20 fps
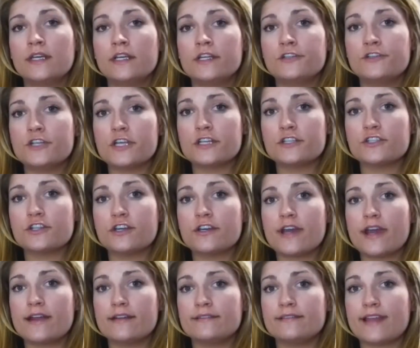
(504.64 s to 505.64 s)
ginger
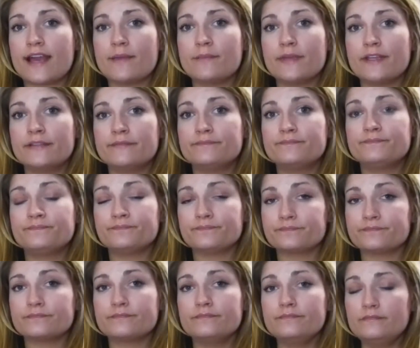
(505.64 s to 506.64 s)
and lemon.
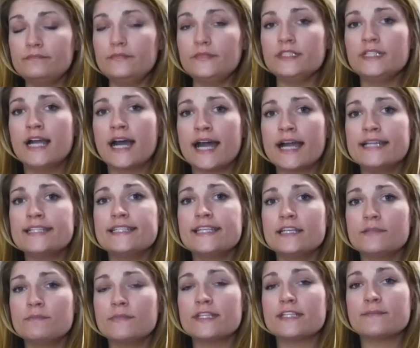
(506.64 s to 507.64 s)
I
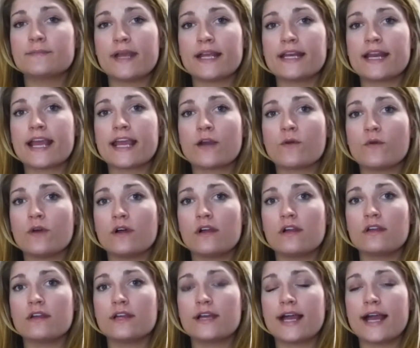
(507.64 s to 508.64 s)
did miss my
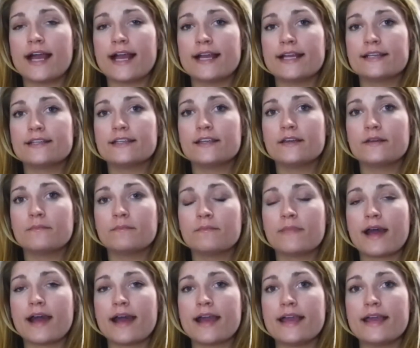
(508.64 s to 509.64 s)
NyQuil and
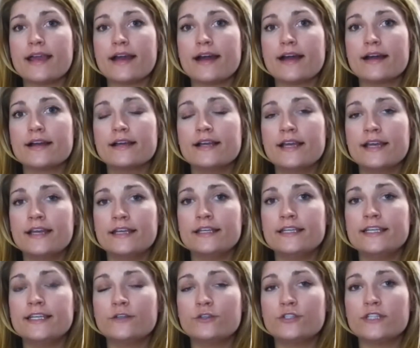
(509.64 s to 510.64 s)
my
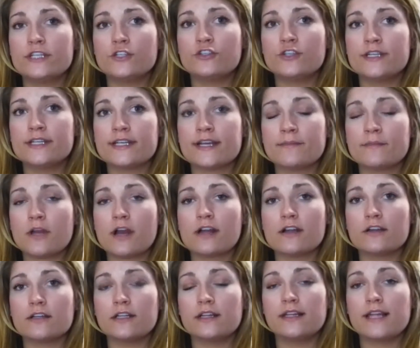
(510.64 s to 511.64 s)
Neocitrin, I'm not
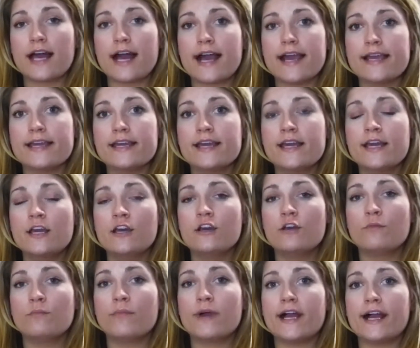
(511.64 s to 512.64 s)
going to lie.
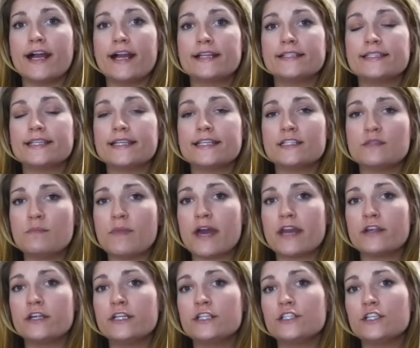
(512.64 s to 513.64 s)
But it's
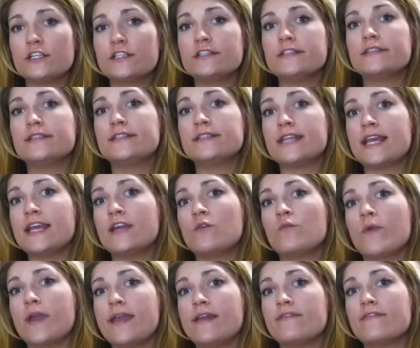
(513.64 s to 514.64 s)
better just to stay
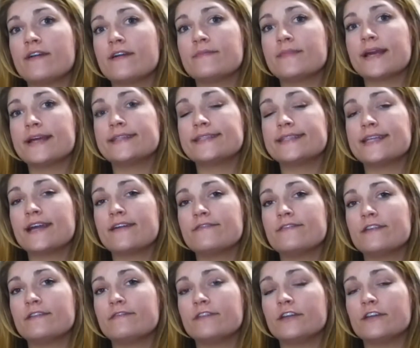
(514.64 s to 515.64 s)
away from that stuff
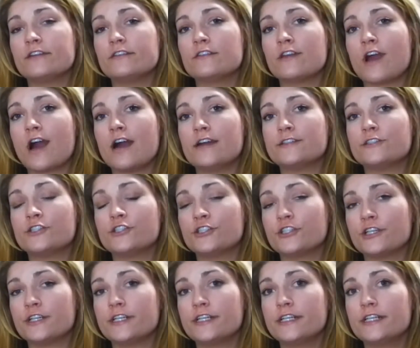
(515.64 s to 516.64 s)
if you're not
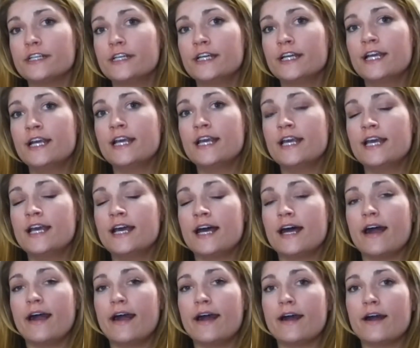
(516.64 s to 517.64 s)
sure.
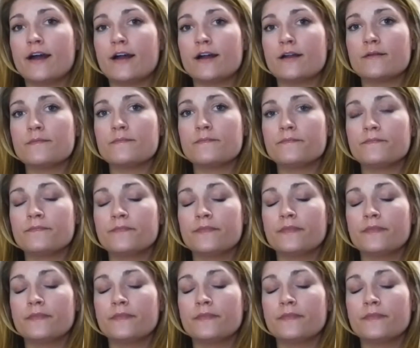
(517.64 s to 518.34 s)
And